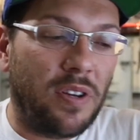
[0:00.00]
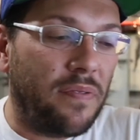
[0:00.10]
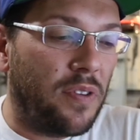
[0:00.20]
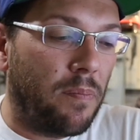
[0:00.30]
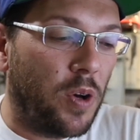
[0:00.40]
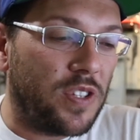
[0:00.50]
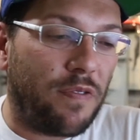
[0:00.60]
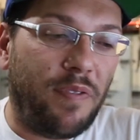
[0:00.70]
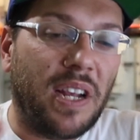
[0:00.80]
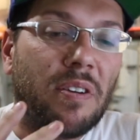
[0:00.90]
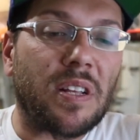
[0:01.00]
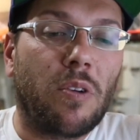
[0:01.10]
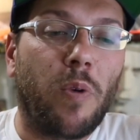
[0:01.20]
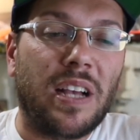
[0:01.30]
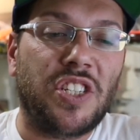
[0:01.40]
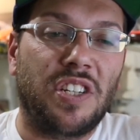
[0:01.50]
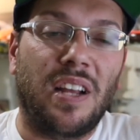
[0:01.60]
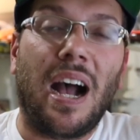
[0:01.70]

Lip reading: One of the most frequent questions